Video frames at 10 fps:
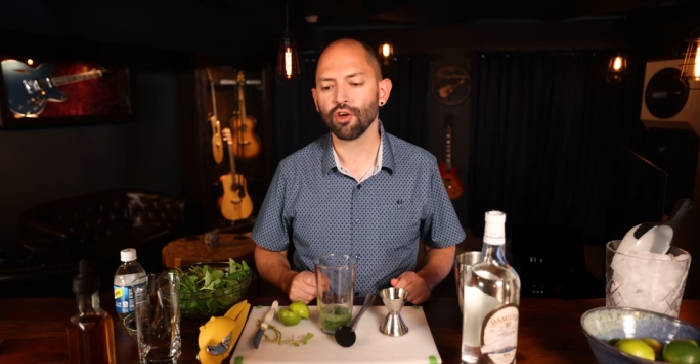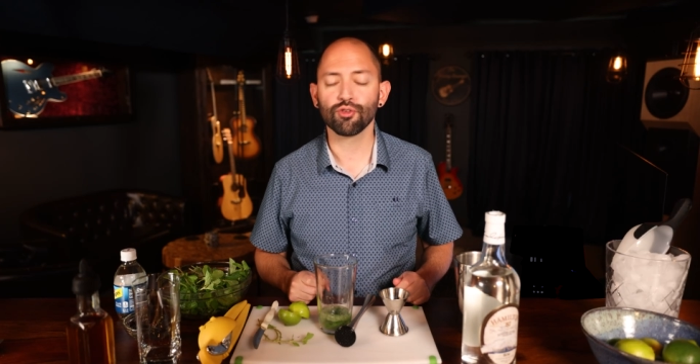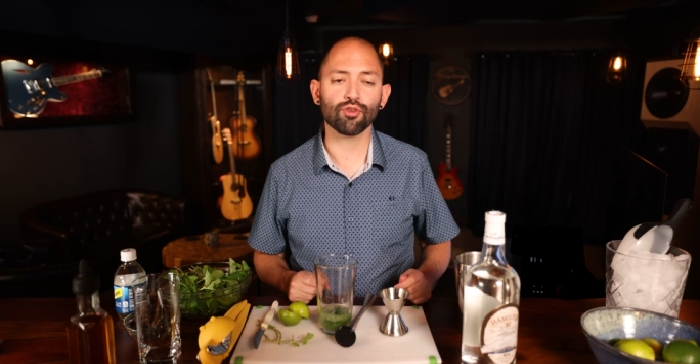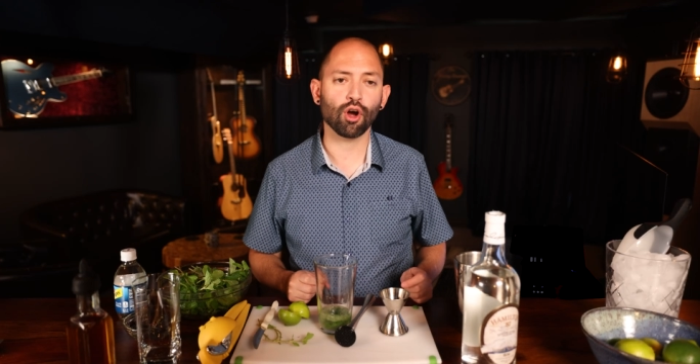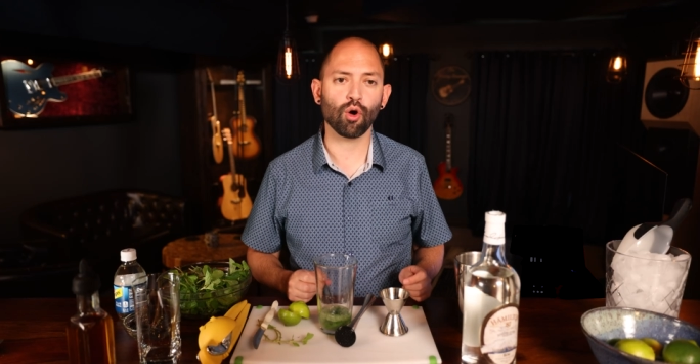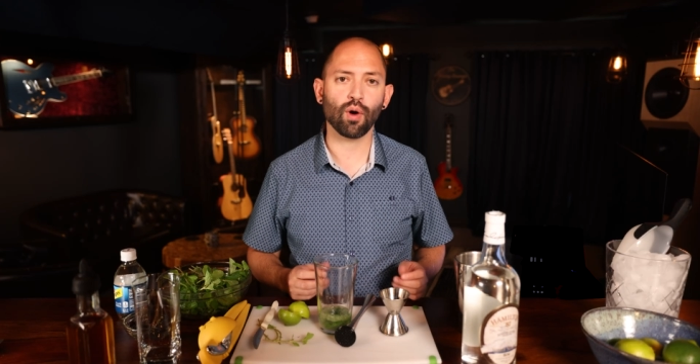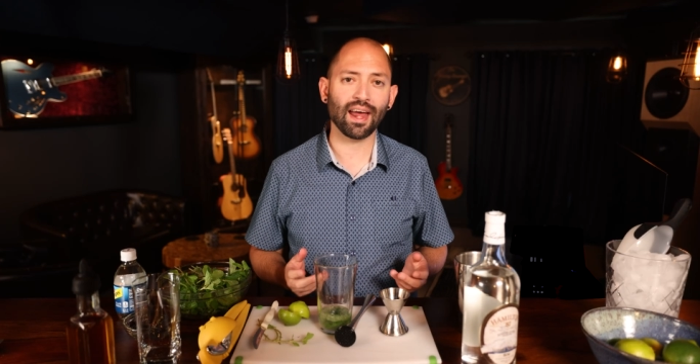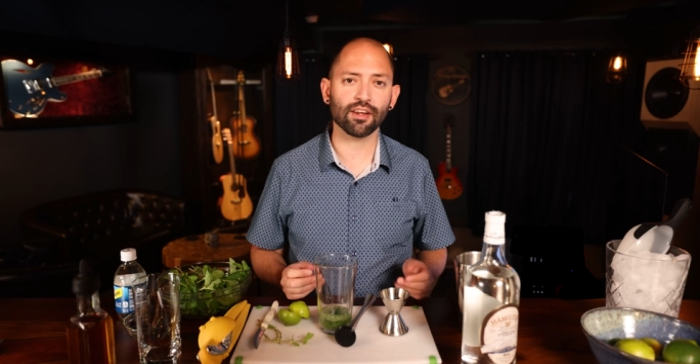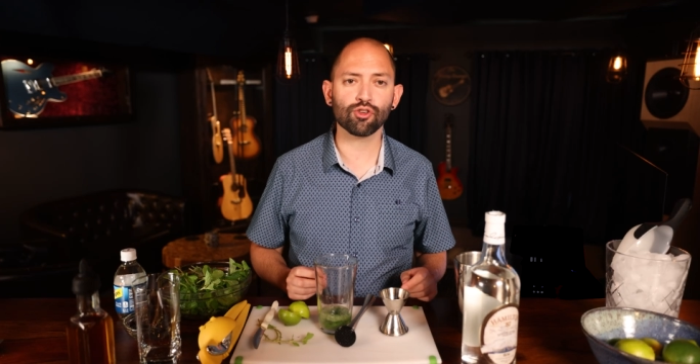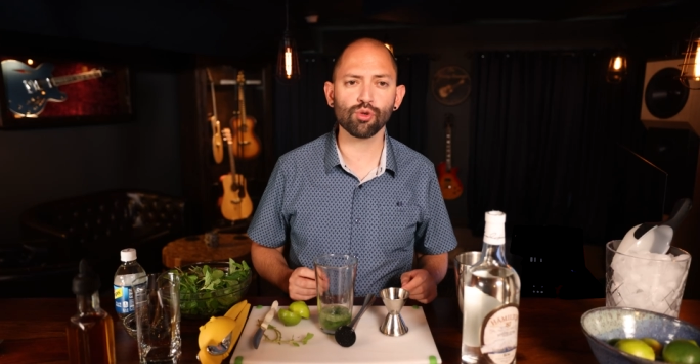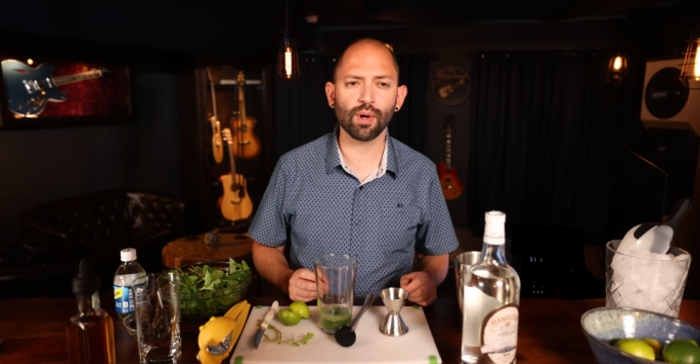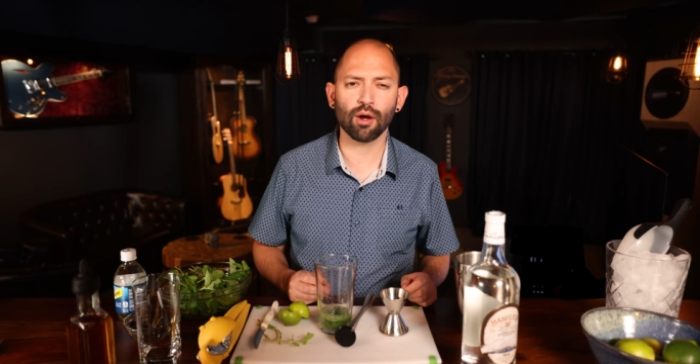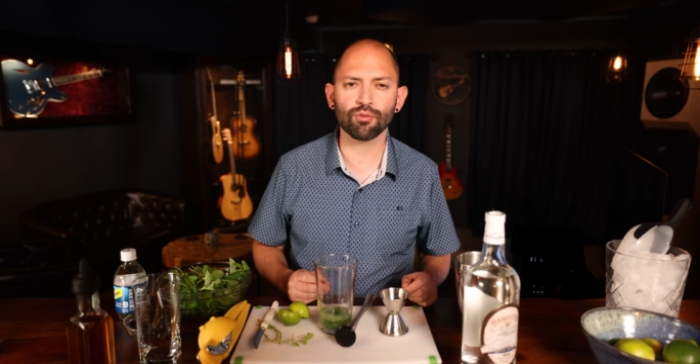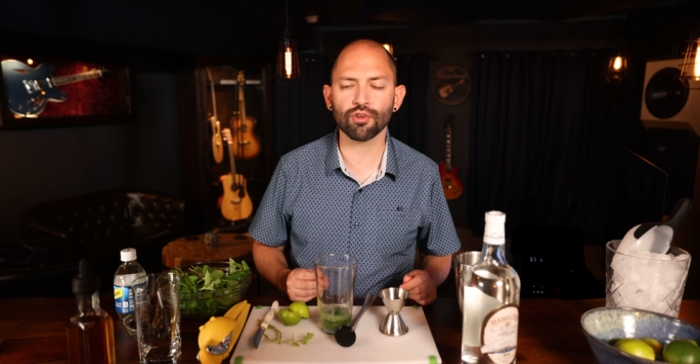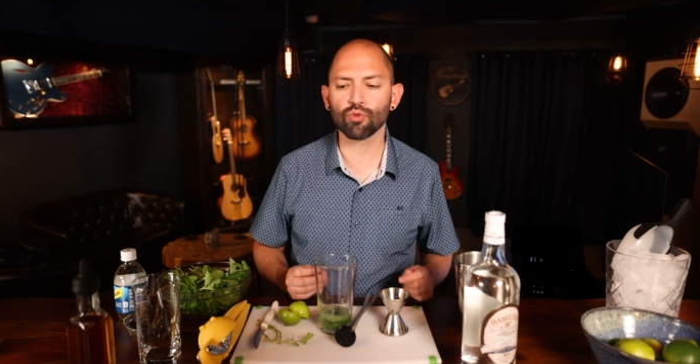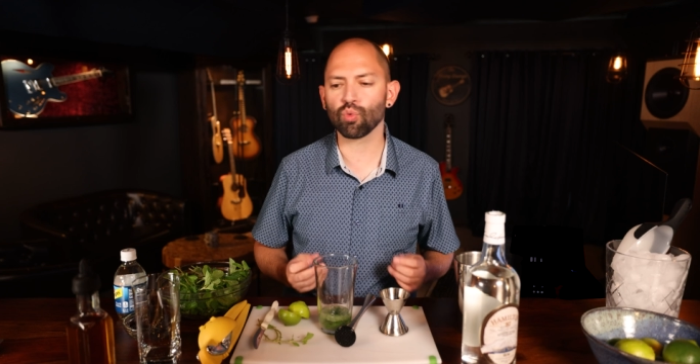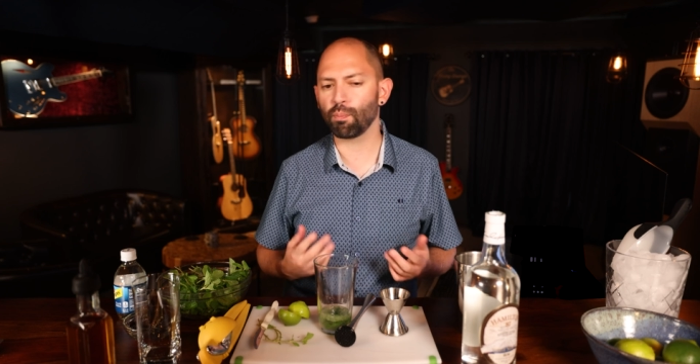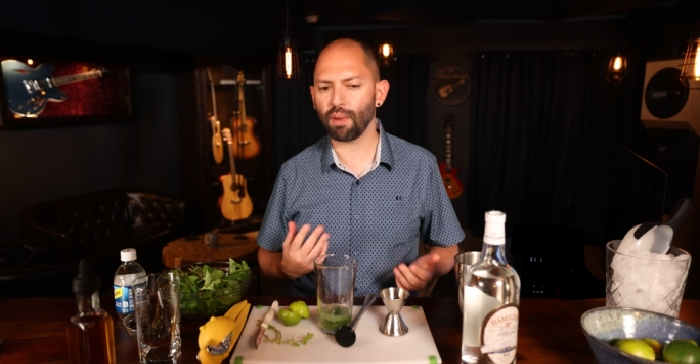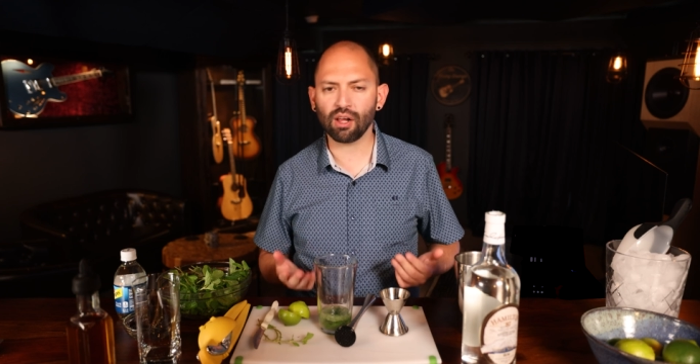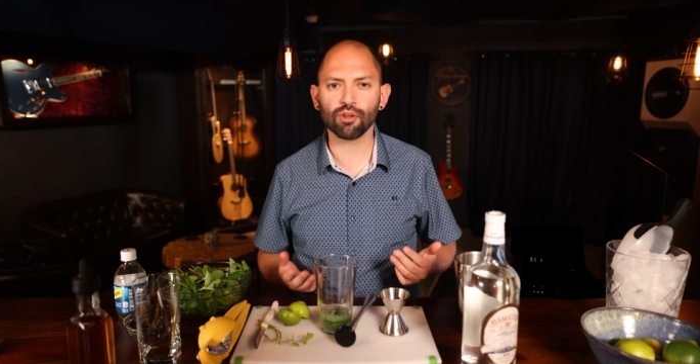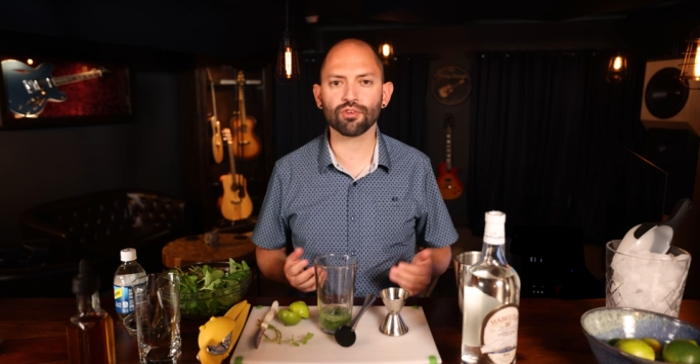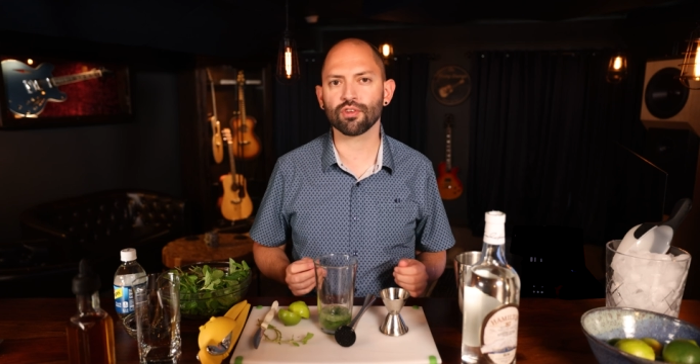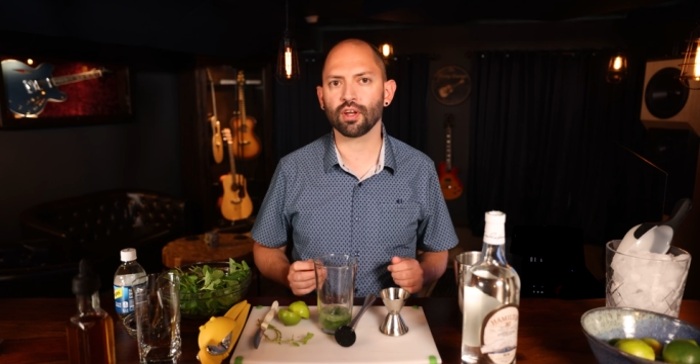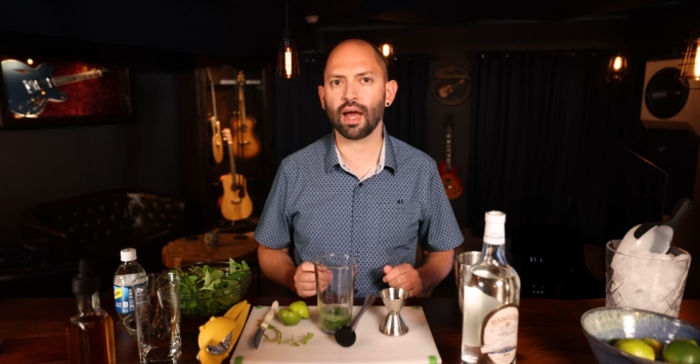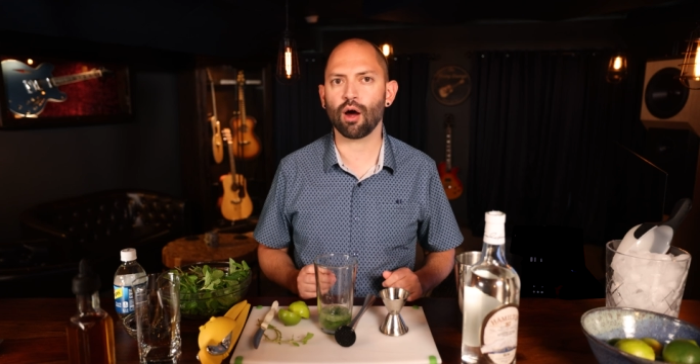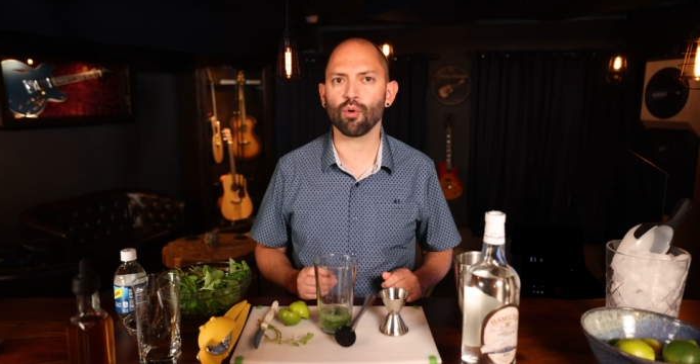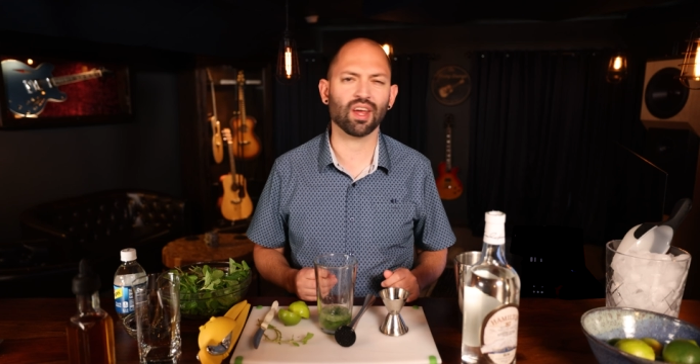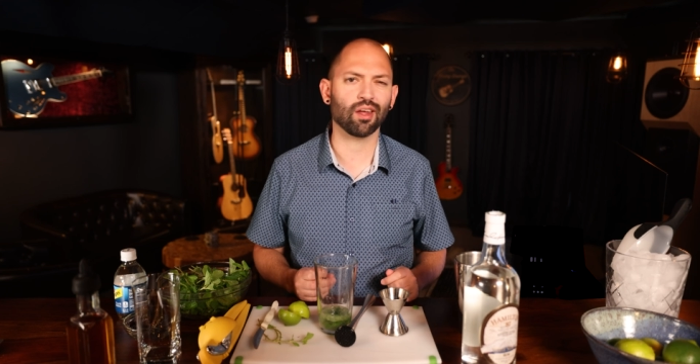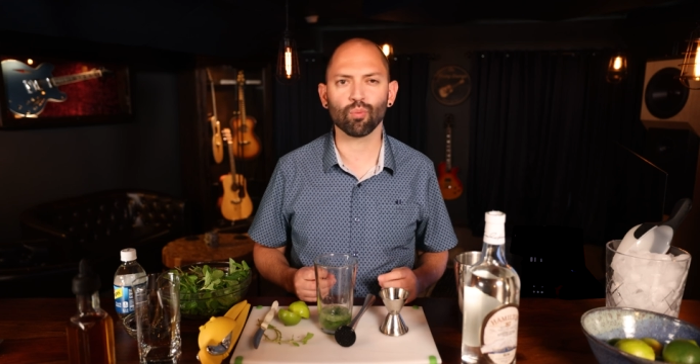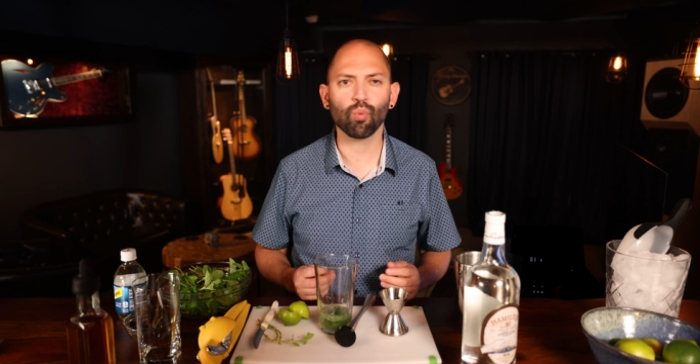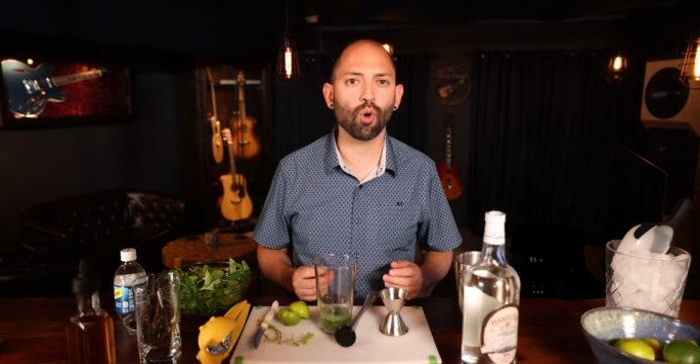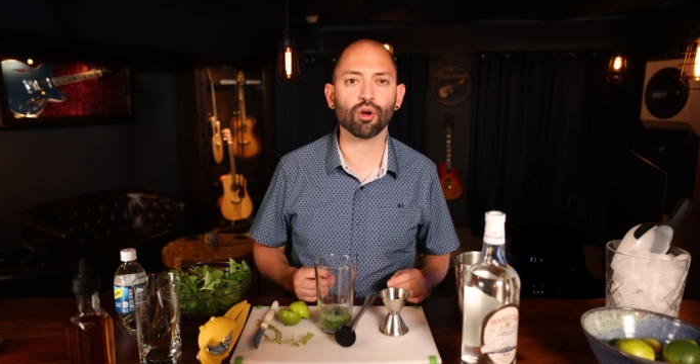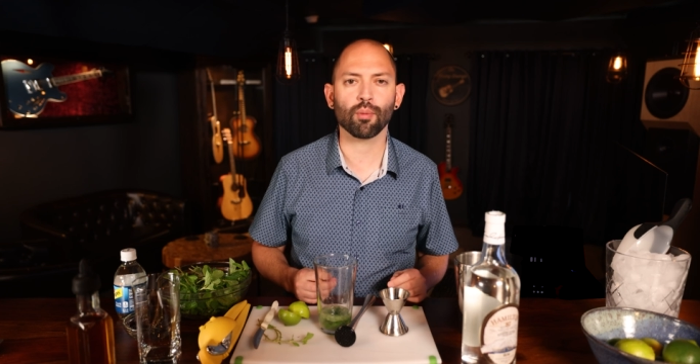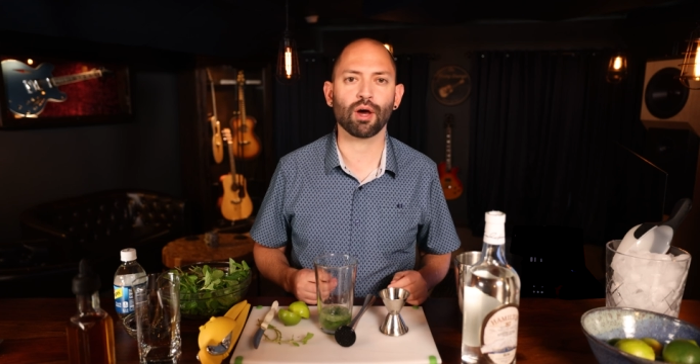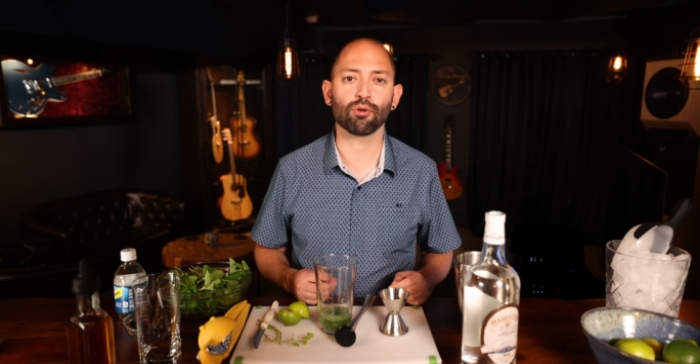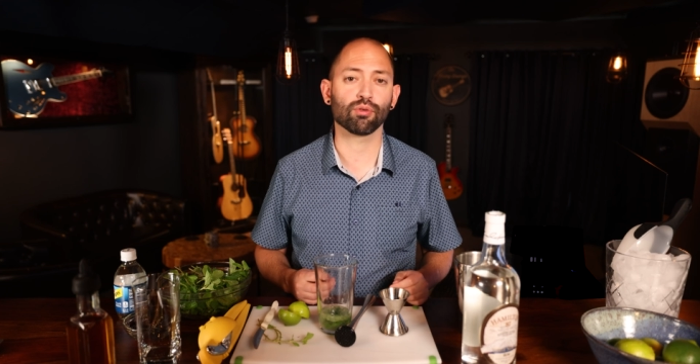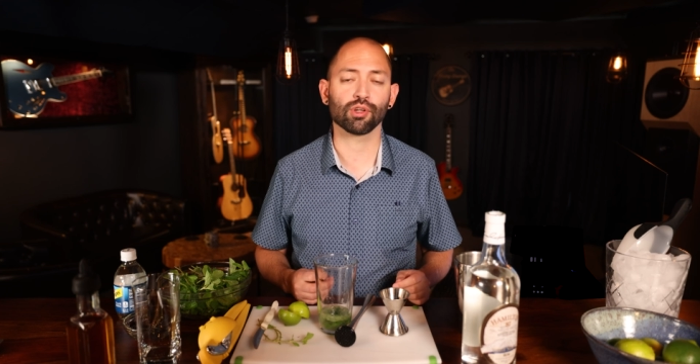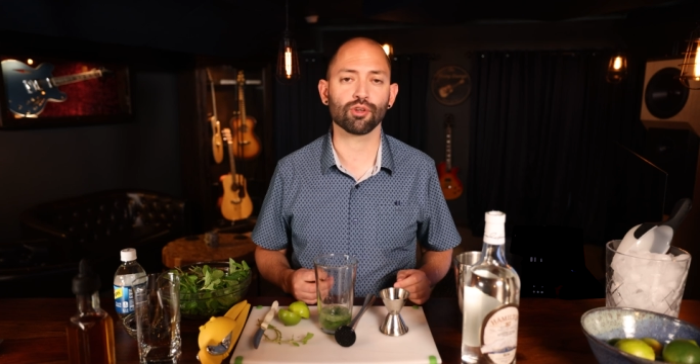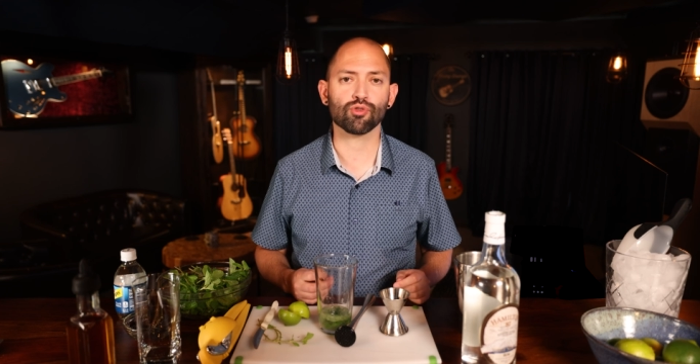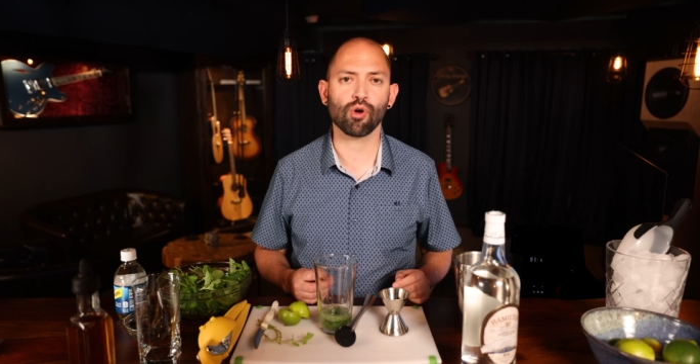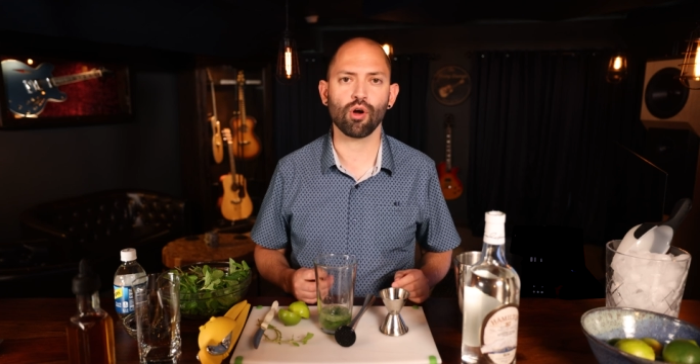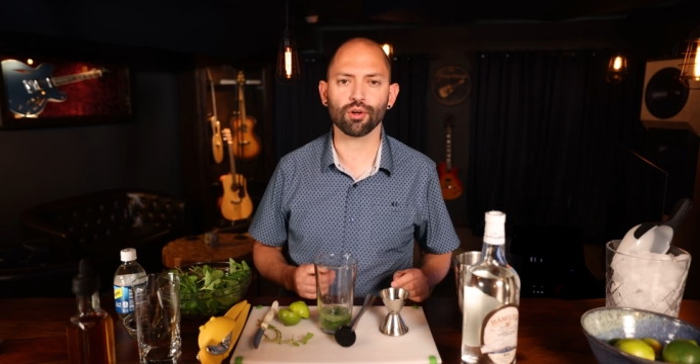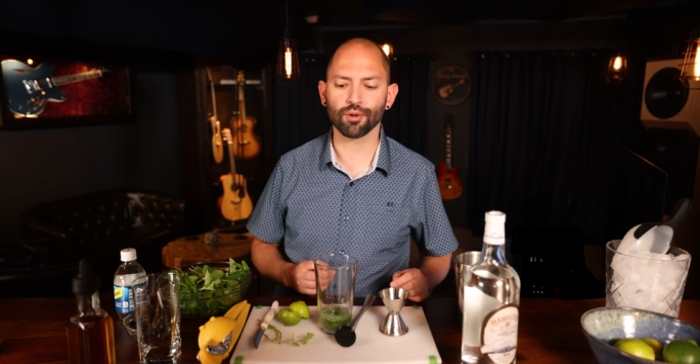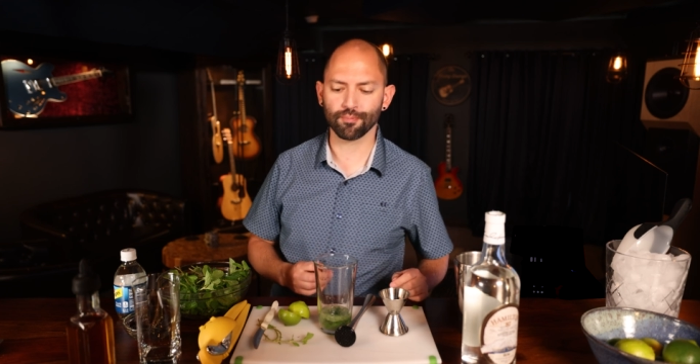so adding 2 ounces will balance it out and won't come out overly strong.